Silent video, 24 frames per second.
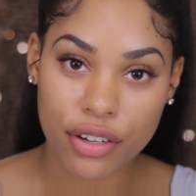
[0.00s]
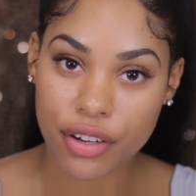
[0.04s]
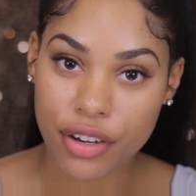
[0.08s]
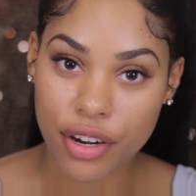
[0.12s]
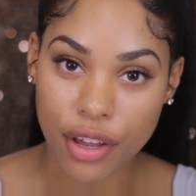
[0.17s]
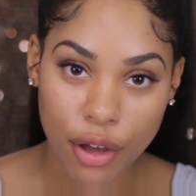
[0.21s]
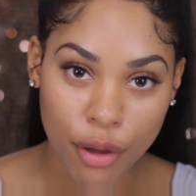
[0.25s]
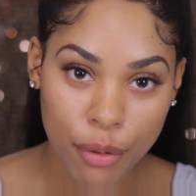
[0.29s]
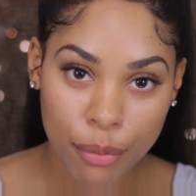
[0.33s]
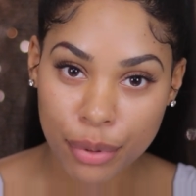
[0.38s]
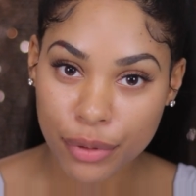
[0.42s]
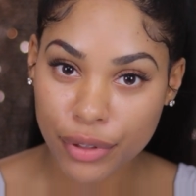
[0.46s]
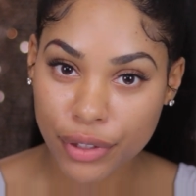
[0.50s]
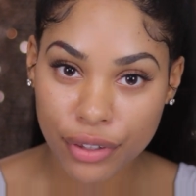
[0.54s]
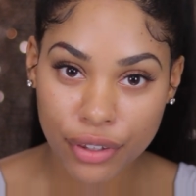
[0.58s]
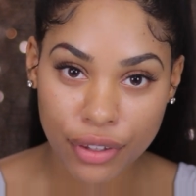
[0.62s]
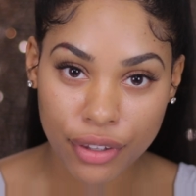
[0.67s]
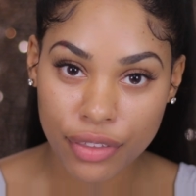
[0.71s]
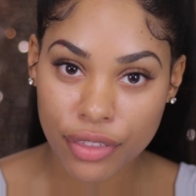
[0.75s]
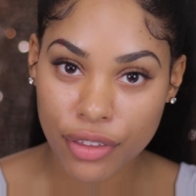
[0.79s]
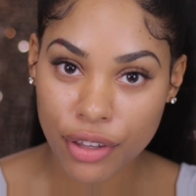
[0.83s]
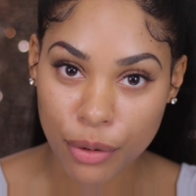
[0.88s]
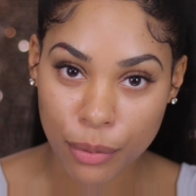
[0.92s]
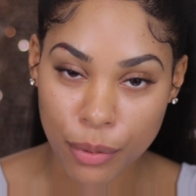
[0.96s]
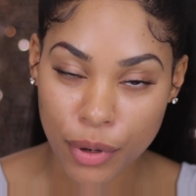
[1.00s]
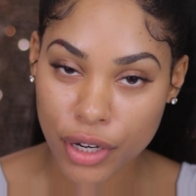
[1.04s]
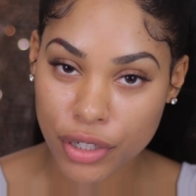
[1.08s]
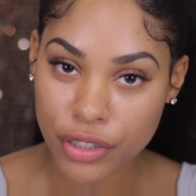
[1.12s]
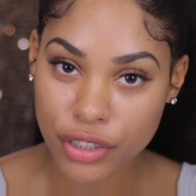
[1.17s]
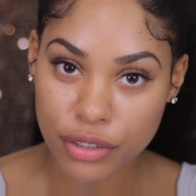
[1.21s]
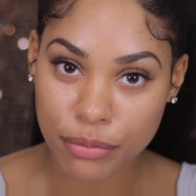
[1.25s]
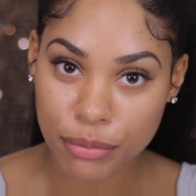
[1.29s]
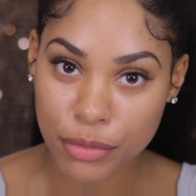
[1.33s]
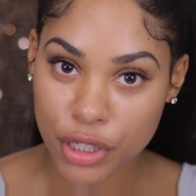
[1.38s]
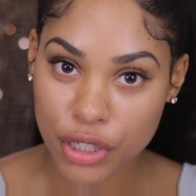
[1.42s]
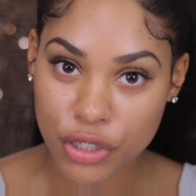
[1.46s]
Don't be sitting there
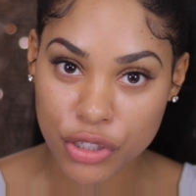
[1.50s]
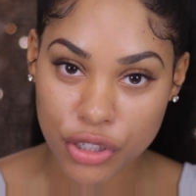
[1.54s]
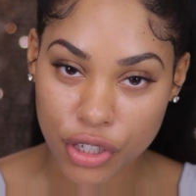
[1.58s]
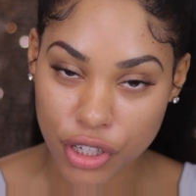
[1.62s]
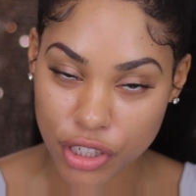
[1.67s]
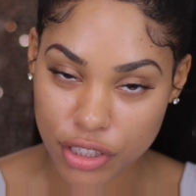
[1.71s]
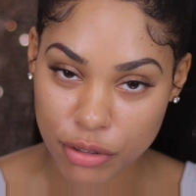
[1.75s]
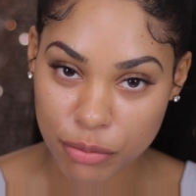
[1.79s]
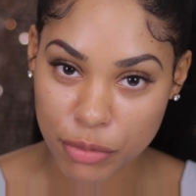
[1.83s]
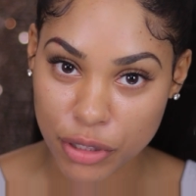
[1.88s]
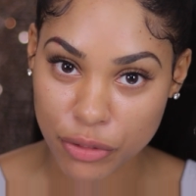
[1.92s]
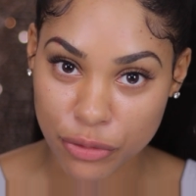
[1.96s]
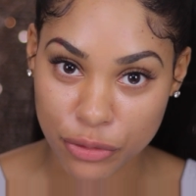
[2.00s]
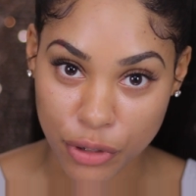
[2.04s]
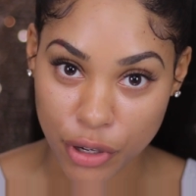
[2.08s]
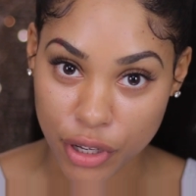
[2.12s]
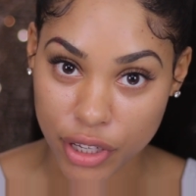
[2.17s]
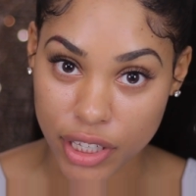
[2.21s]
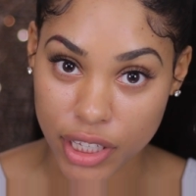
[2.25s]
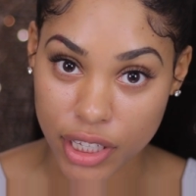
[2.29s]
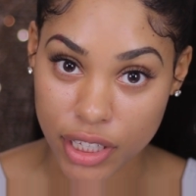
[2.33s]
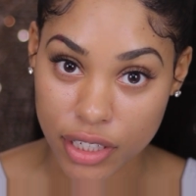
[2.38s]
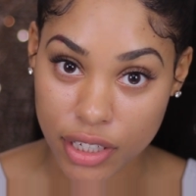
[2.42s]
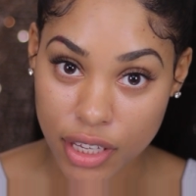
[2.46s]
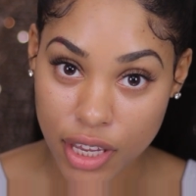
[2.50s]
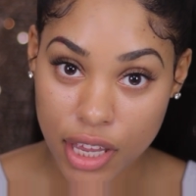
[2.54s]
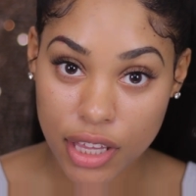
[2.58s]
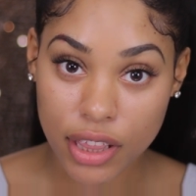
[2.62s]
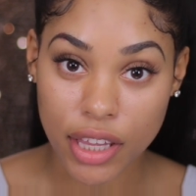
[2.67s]
watching me and judging me fronting